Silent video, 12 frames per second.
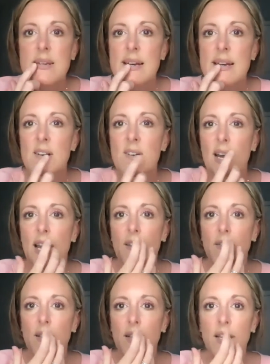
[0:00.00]
I don't have
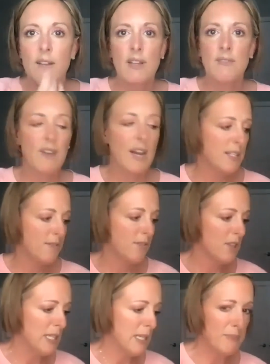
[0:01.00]
a lot of advice for
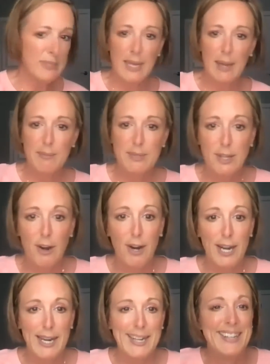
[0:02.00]
lips. I'm
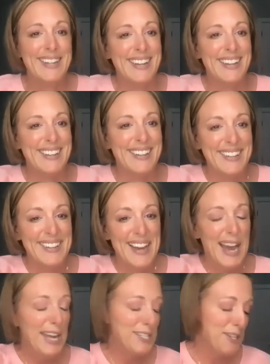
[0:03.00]
sorry.
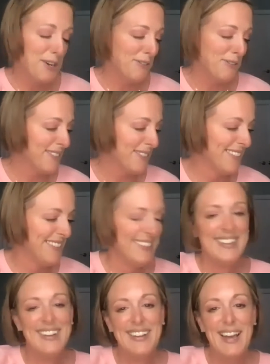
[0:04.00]
I don't.
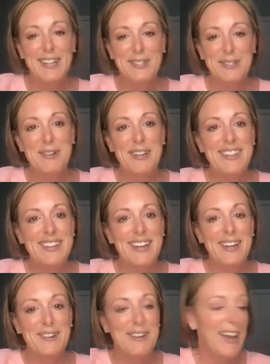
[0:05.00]
That's the one thing I
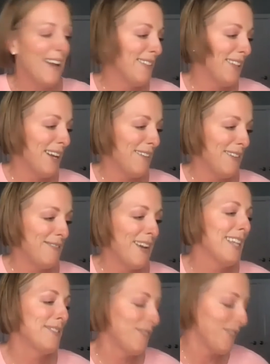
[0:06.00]
don't have a lot of
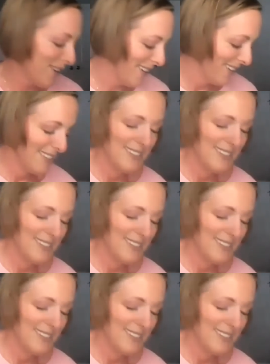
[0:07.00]
advice for.